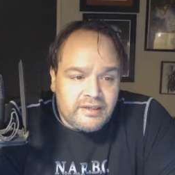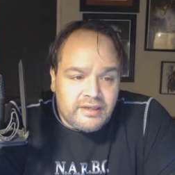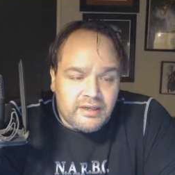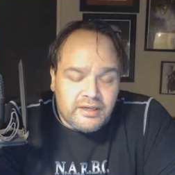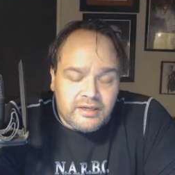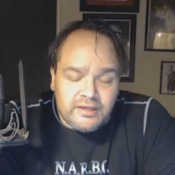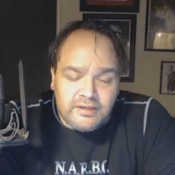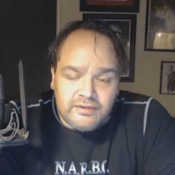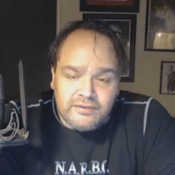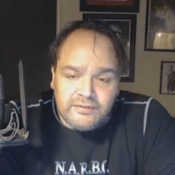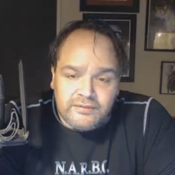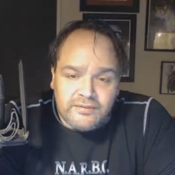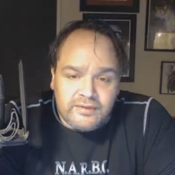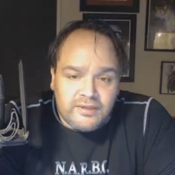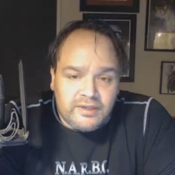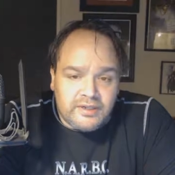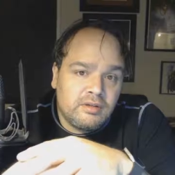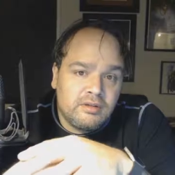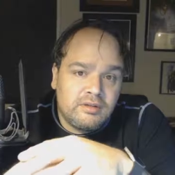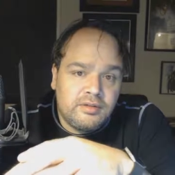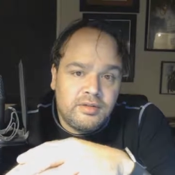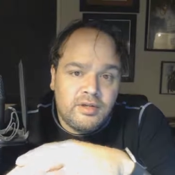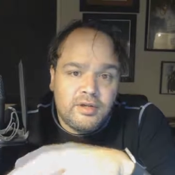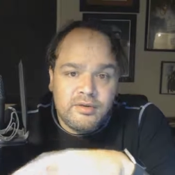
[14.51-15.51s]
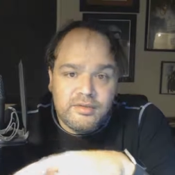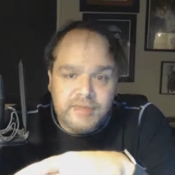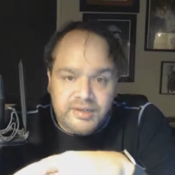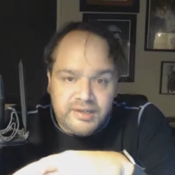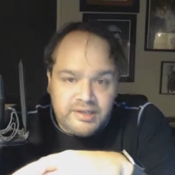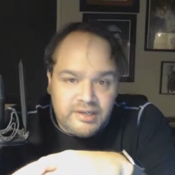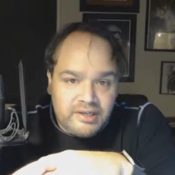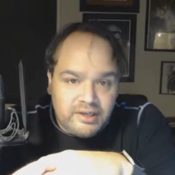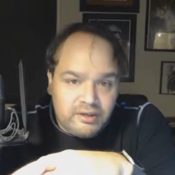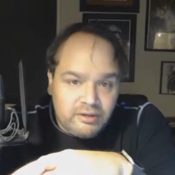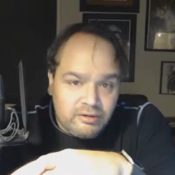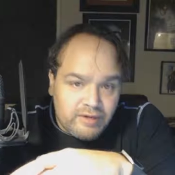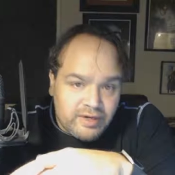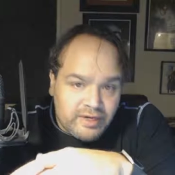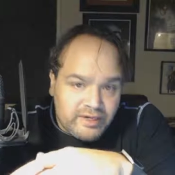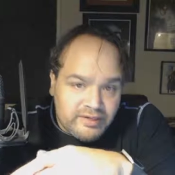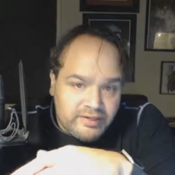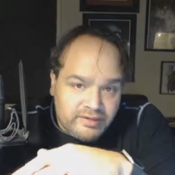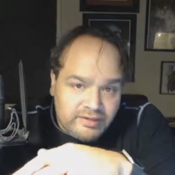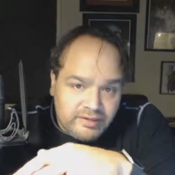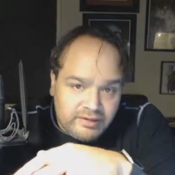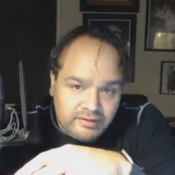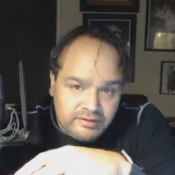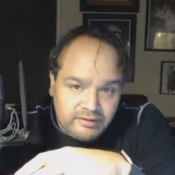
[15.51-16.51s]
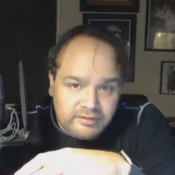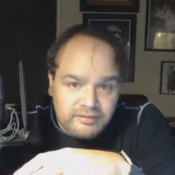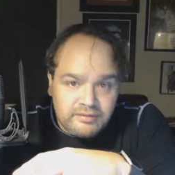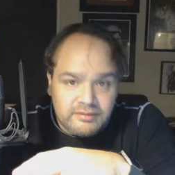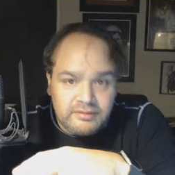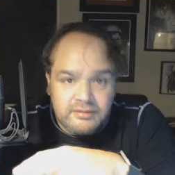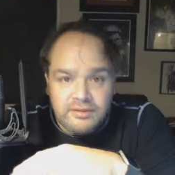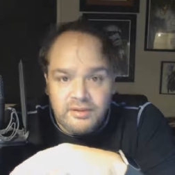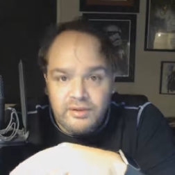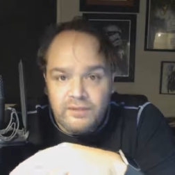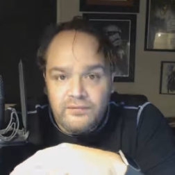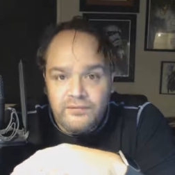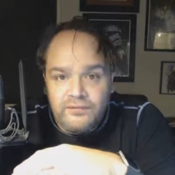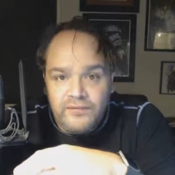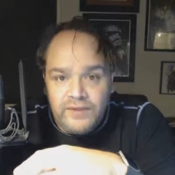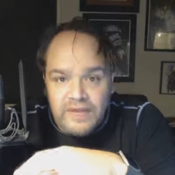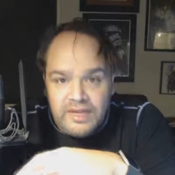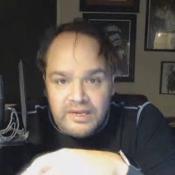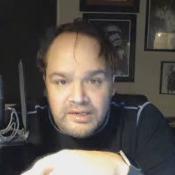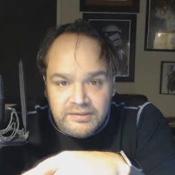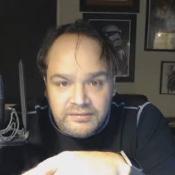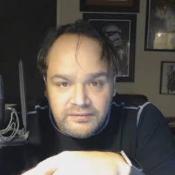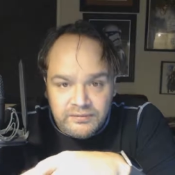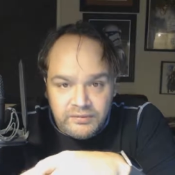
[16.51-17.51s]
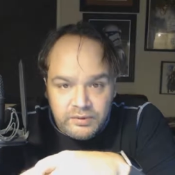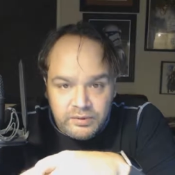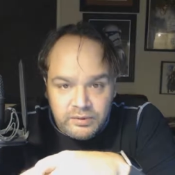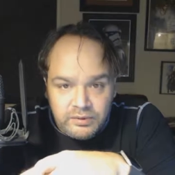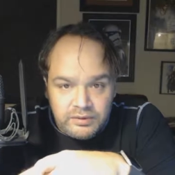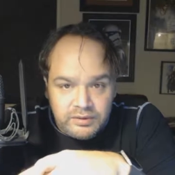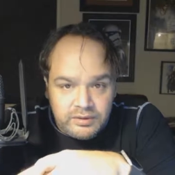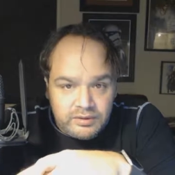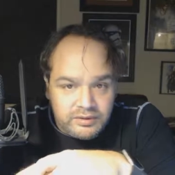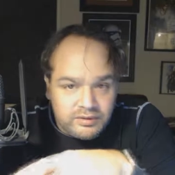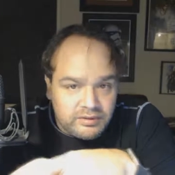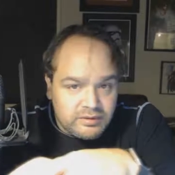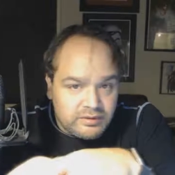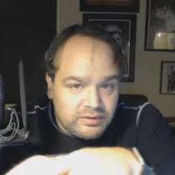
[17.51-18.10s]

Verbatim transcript: of uh, no cigarettes, no fast food,